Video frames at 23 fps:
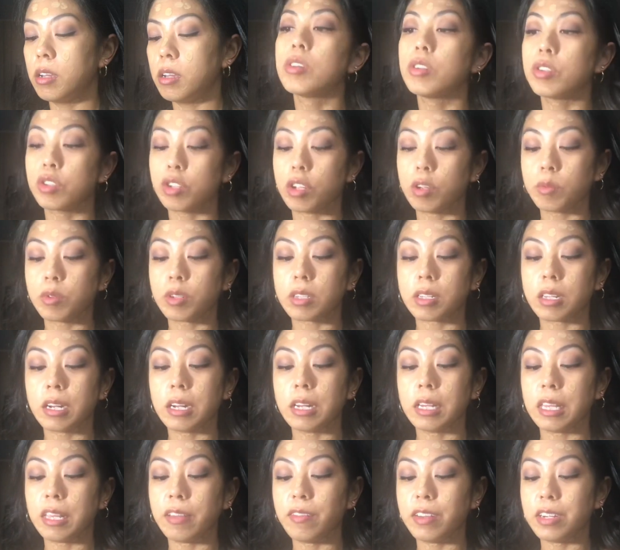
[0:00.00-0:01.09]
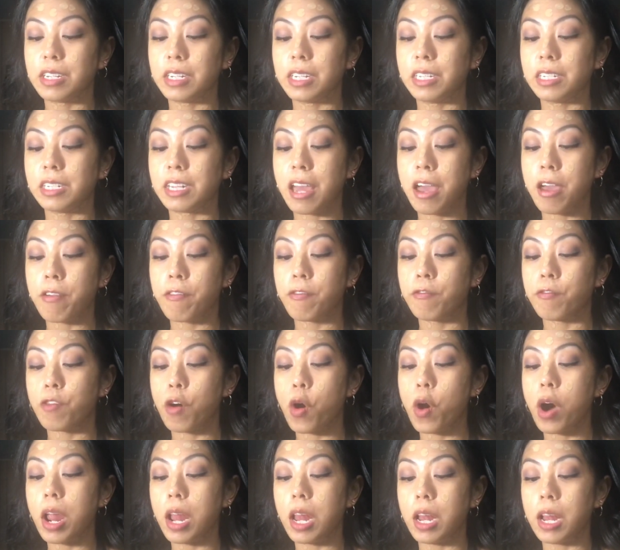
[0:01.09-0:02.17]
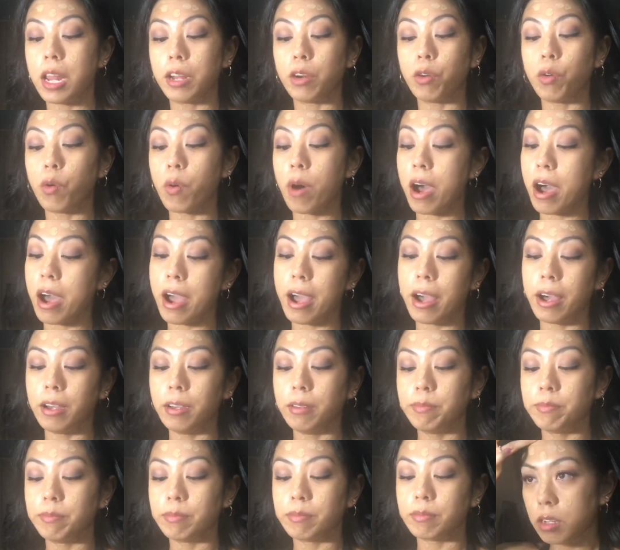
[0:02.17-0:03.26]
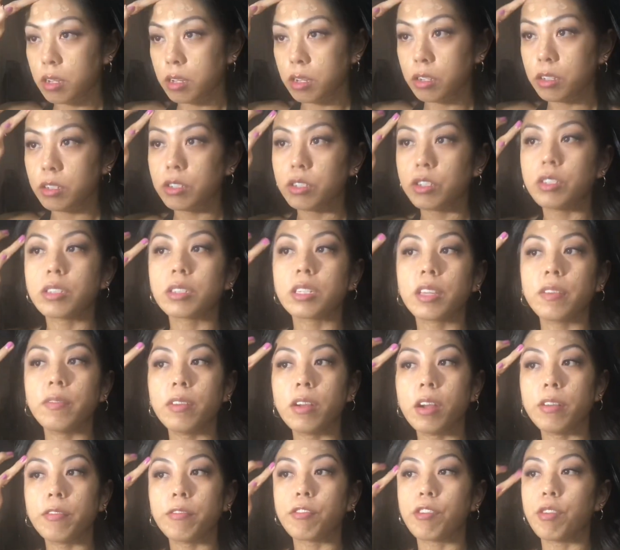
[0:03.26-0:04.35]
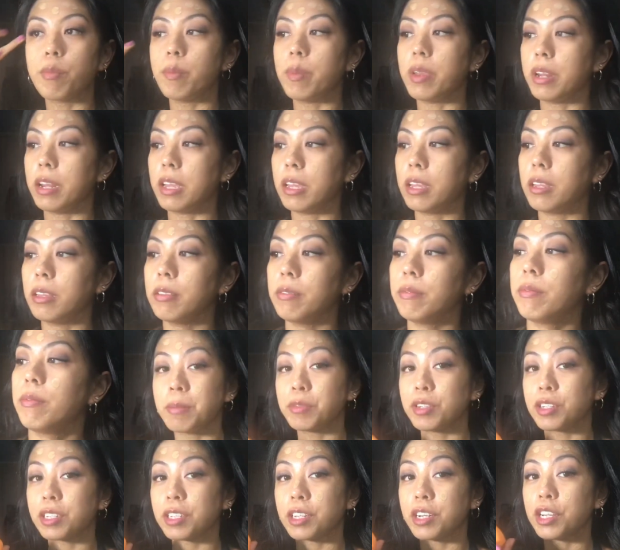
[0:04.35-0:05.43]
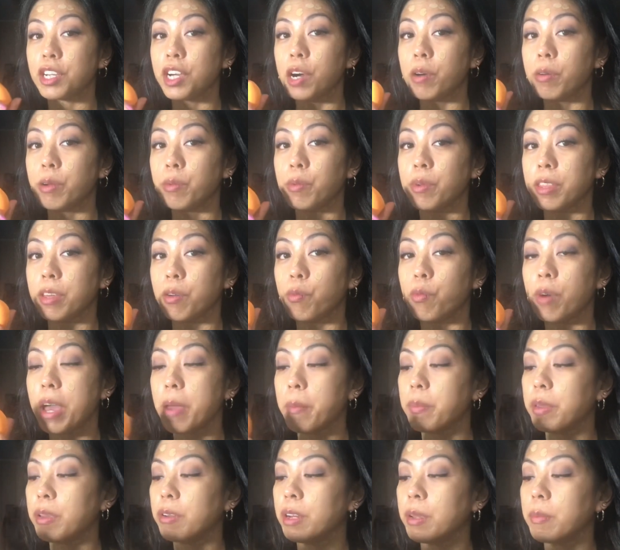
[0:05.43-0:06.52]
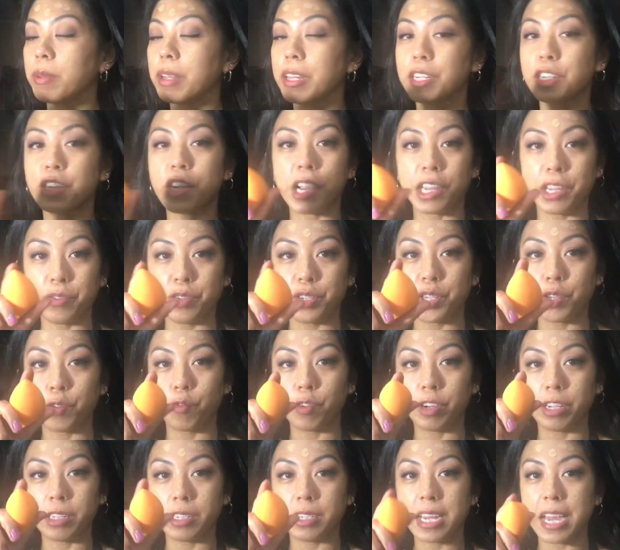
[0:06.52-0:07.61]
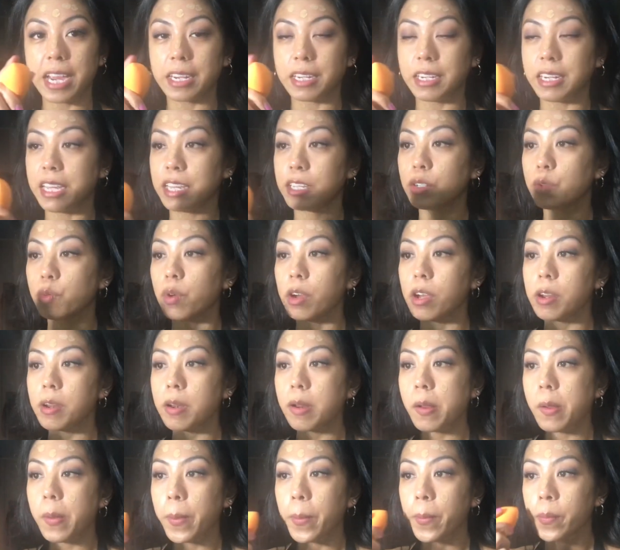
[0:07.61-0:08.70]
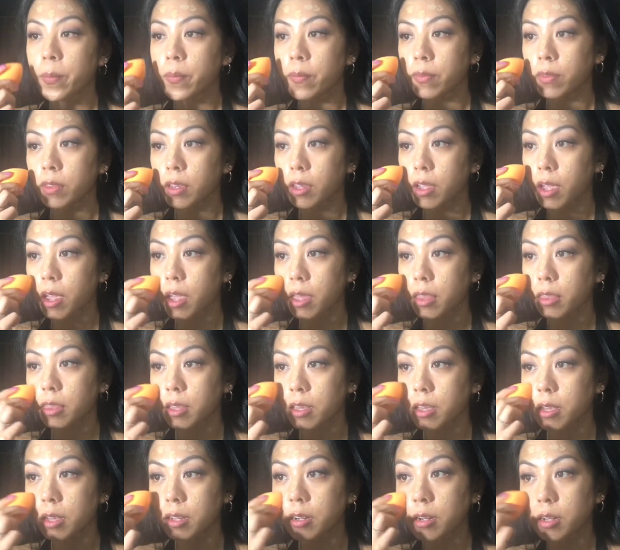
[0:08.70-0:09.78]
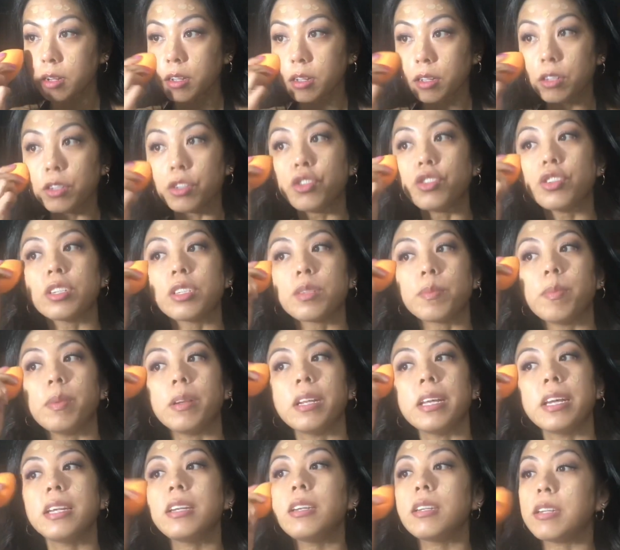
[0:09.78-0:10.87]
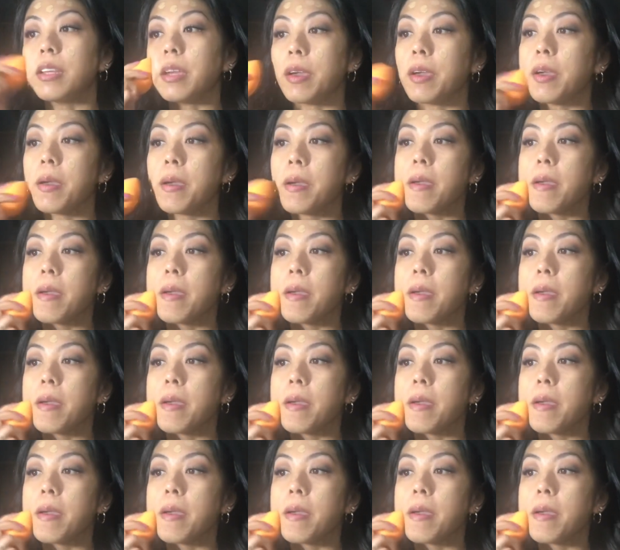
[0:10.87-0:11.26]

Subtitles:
So I'm just gonna leave it to set for a little while. Just leave it on for a minute. I'm just gonna go in with a wet beauty blender. I use the Real Techniques one, and then just blend it.